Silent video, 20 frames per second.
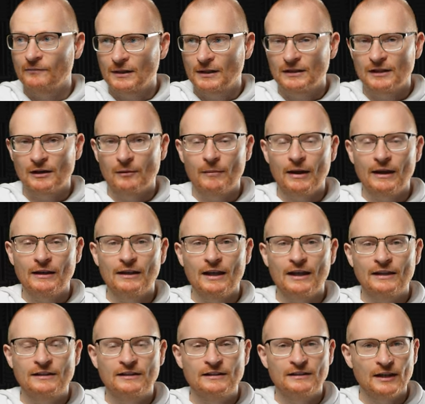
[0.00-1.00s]
Now, Mad
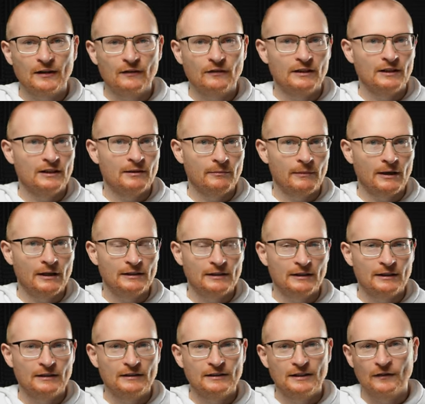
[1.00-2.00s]
Lad's definitely the
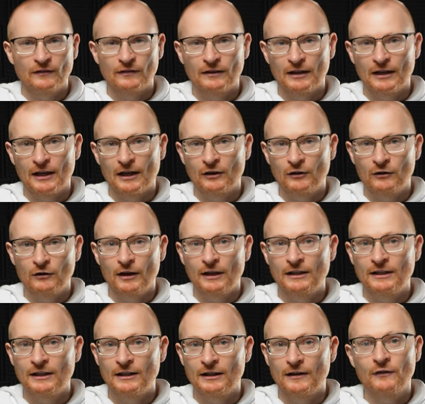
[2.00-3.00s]
meta, definitely a good
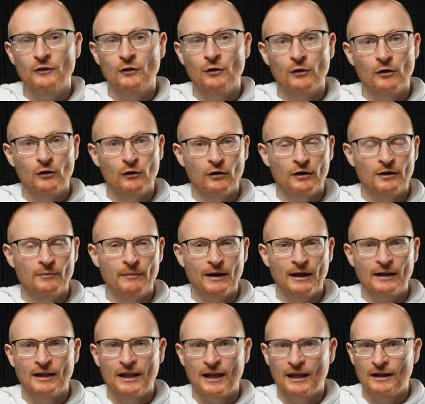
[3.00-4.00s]
idea. If you got a
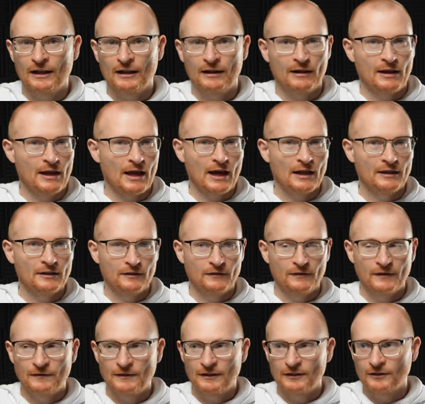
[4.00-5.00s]
Mad Lad under
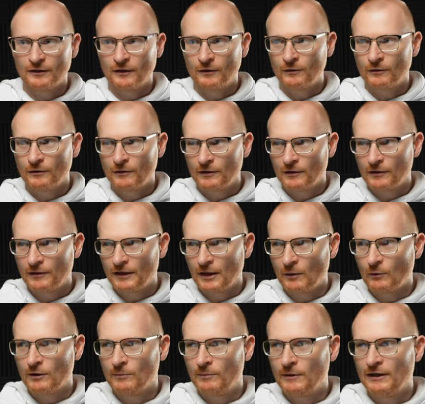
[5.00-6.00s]
50 Sol, that
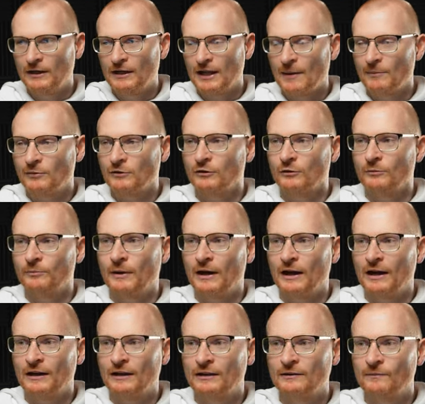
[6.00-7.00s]
would have been an absolute
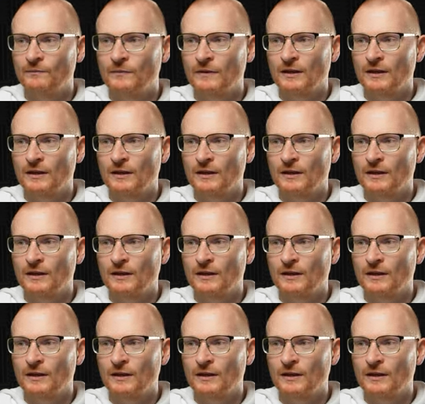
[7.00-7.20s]
bargain.